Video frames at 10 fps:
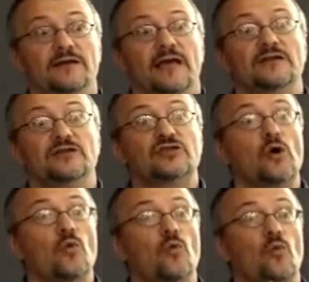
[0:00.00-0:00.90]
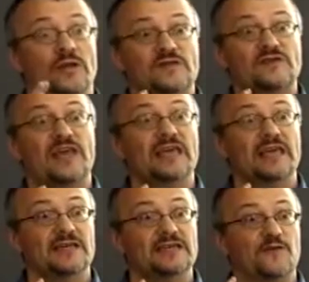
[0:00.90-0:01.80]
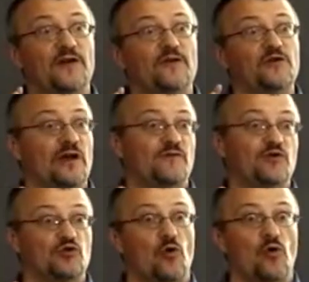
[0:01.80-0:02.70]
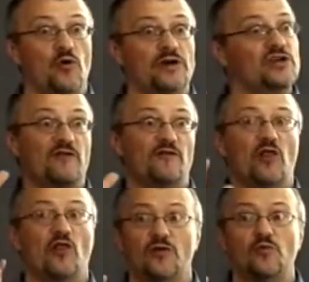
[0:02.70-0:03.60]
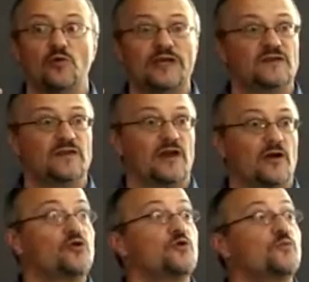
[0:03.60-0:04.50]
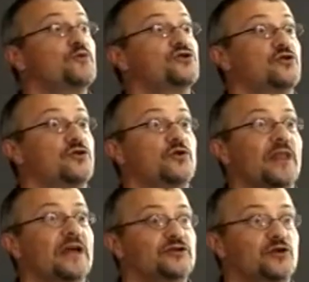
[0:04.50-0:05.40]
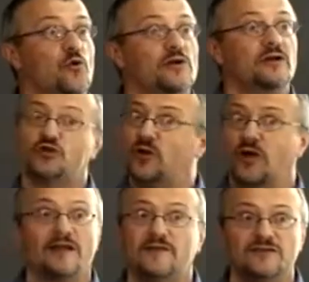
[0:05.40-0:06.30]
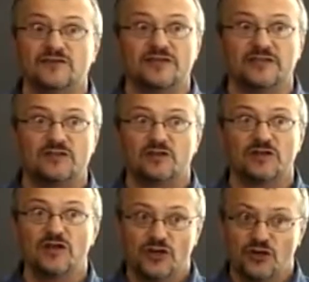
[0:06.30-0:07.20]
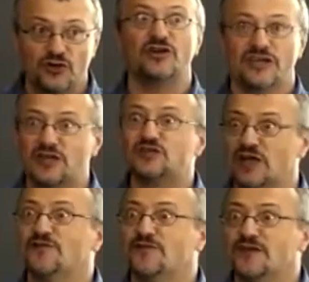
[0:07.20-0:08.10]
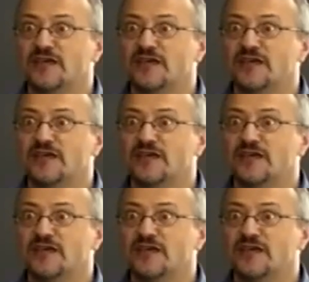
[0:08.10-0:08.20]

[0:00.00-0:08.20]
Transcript: And so what it's saying is if ever you have your corn and you have a lot of weeds in there or you, put your, you plant your corn at too high densities, you're going to get self-thinning.